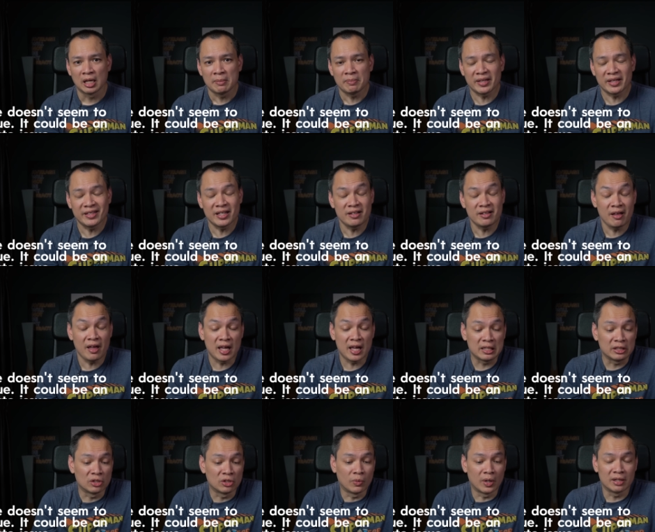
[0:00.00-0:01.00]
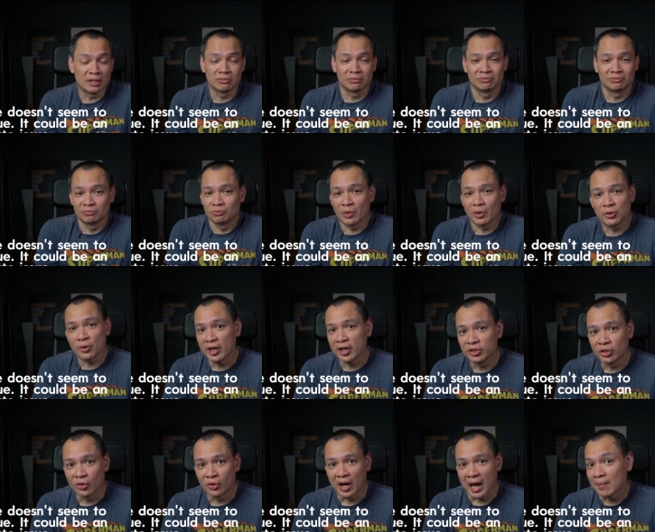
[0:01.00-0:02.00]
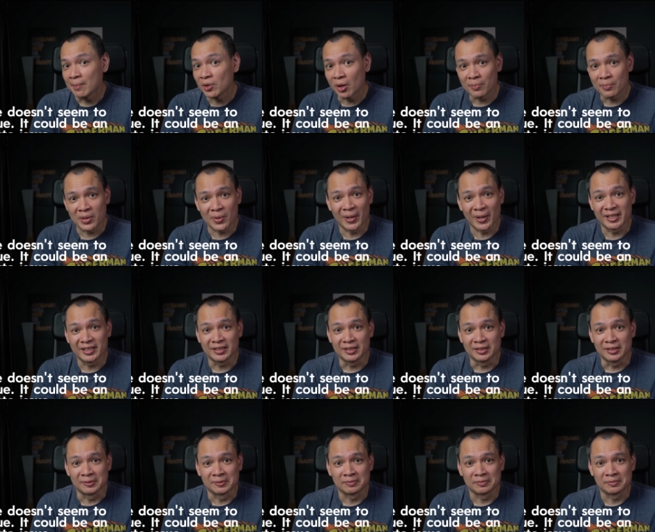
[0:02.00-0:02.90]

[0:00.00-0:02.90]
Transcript: But then, hey, you know what? What do I know? I'm not BYD.